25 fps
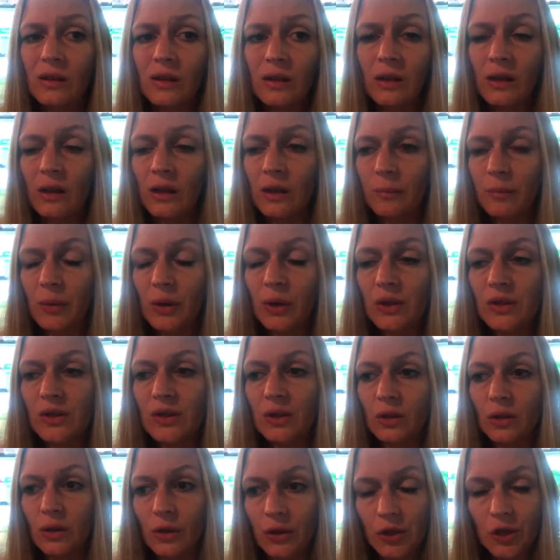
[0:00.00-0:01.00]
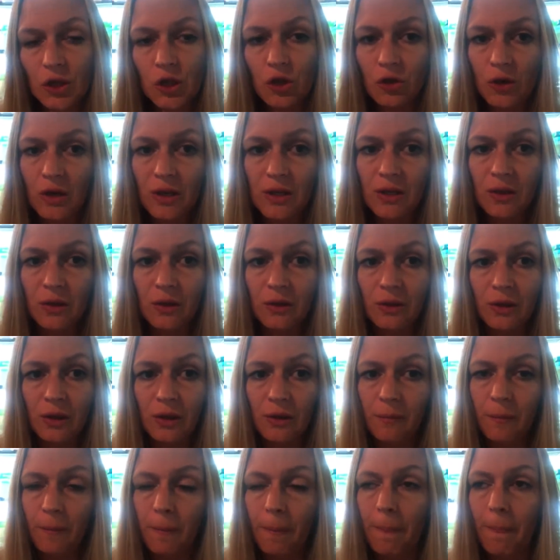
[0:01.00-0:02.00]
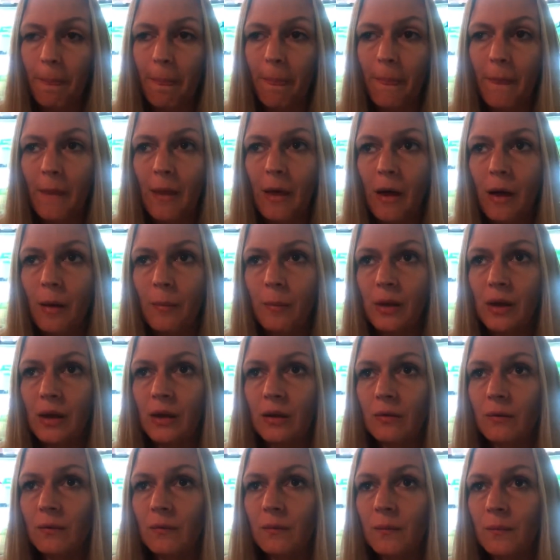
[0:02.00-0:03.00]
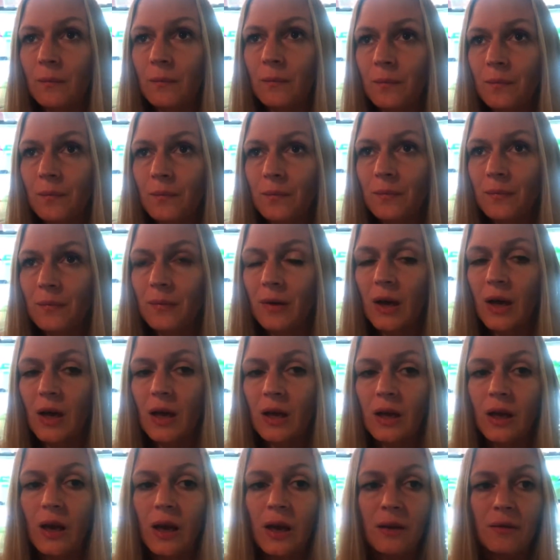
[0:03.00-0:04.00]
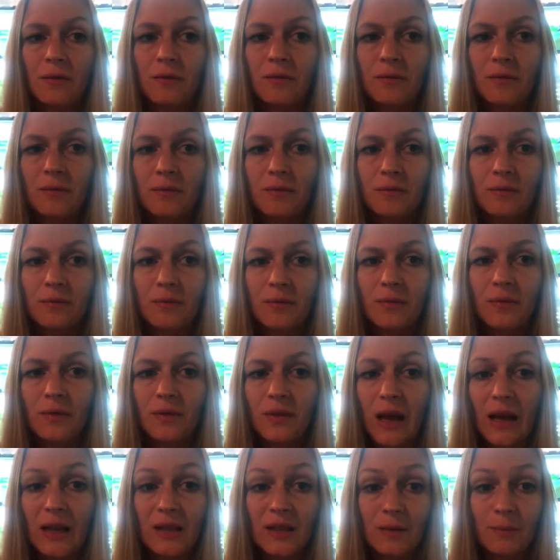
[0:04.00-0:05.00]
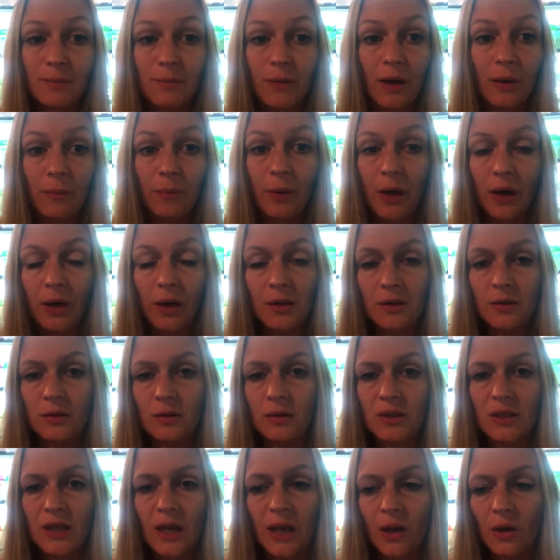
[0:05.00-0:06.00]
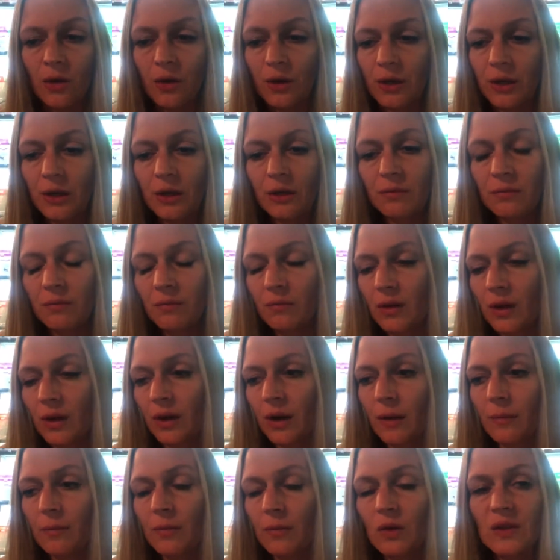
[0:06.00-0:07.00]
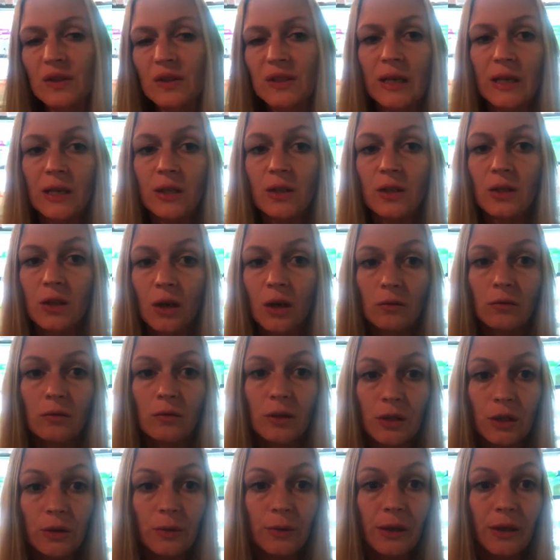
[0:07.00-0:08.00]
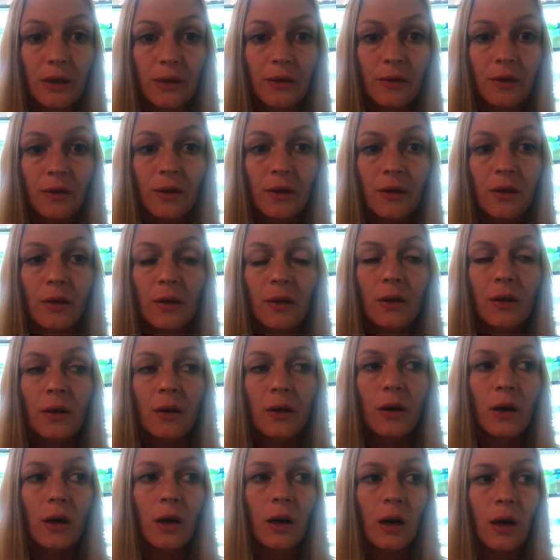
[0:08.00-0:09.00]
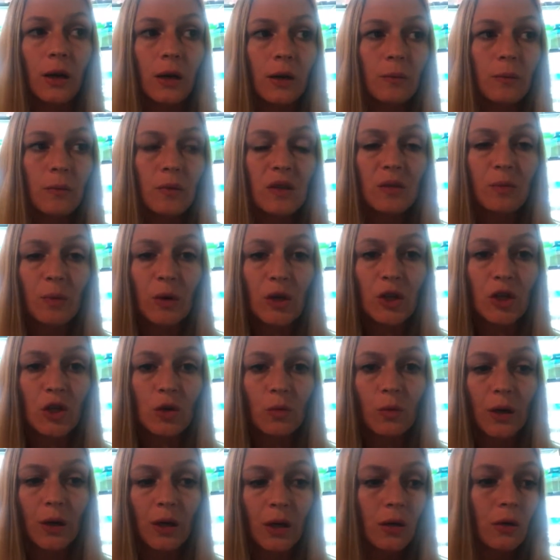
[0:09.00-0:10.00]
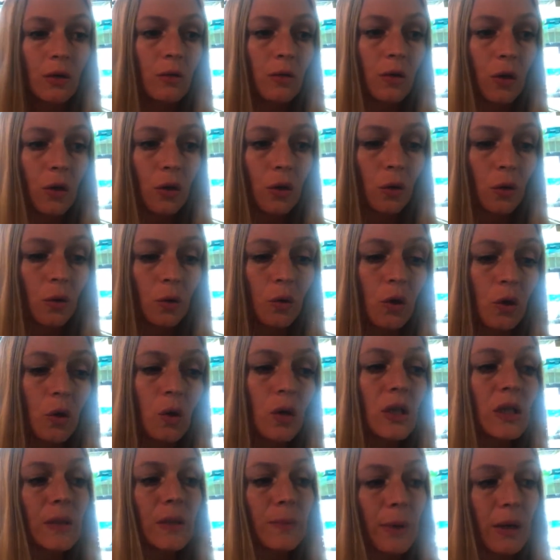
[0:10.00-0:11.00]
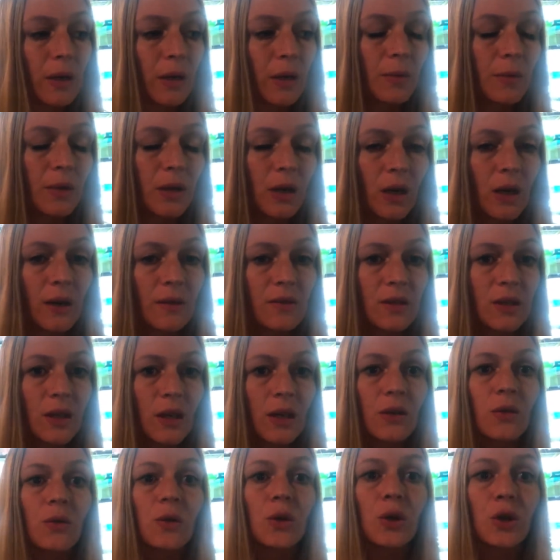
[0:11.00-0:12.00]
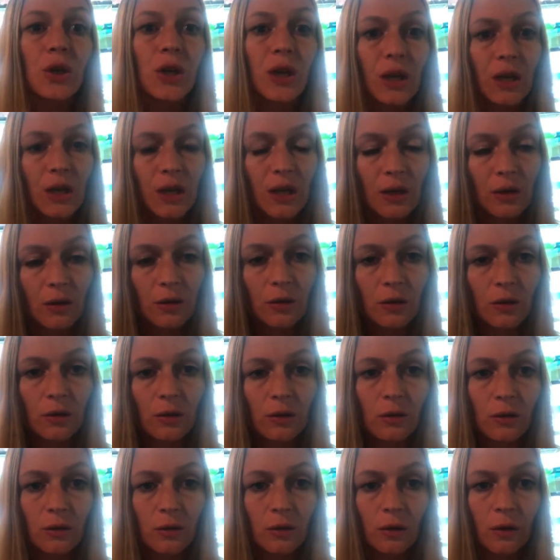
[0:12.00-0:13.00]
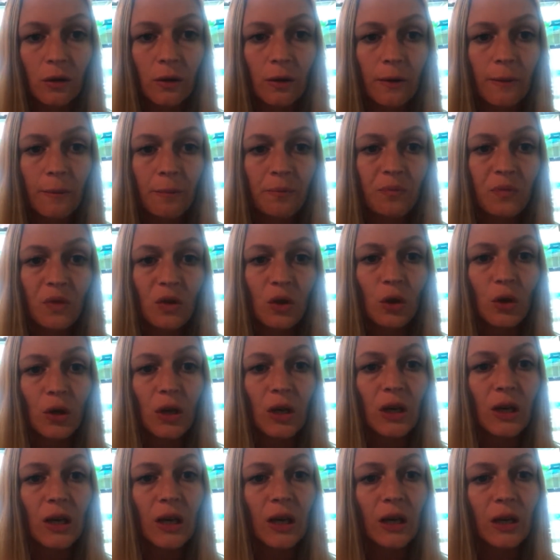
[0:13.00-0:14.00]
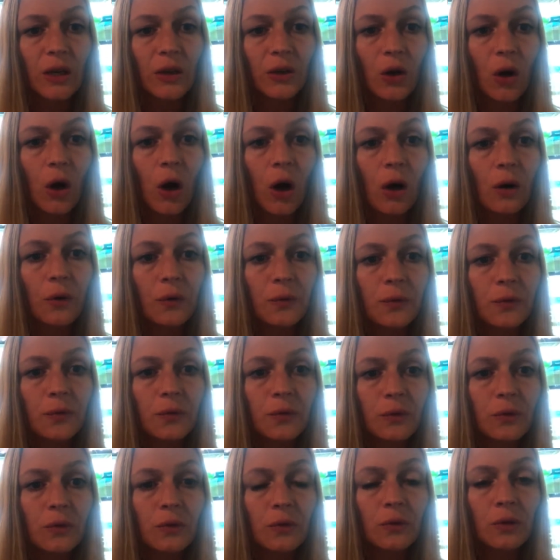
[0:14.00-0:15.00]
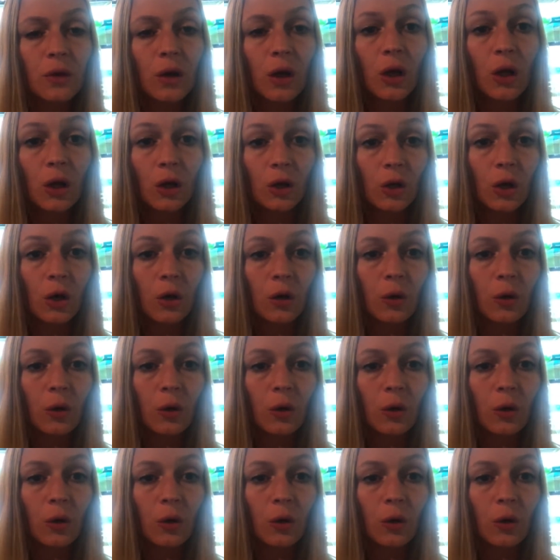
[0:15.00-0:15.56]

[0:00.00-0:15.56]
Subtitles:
it puts a lot of stress on them. I mean, again, that's my personal take on it, and I'm not saying don't do it. Especially when, you know, you can speed up the life cycle, you can kill it off a lot